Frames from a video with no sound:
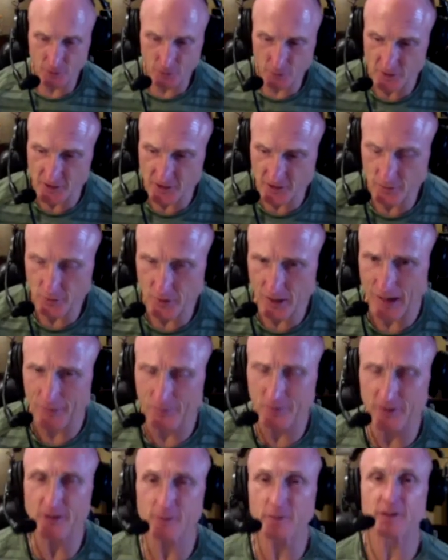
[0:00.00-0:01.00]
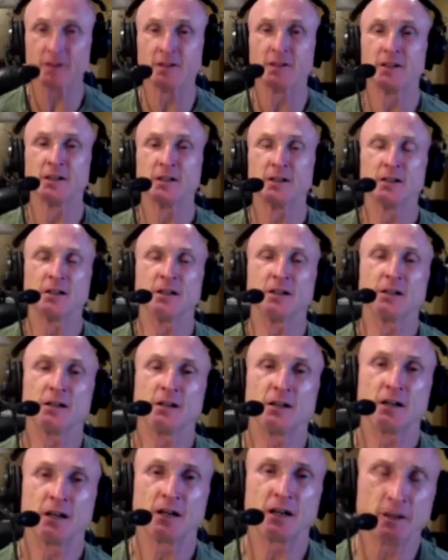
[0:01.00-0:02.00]
piece of property, but
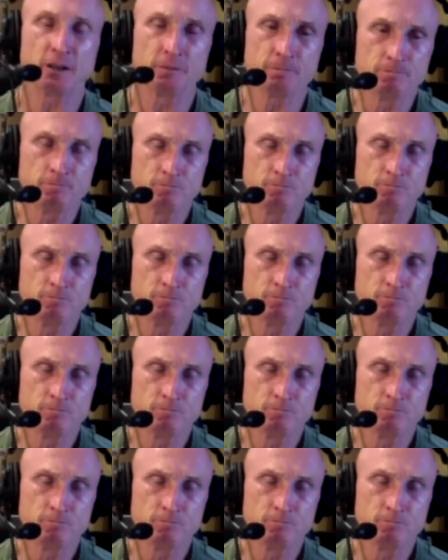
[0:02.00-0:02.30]
um,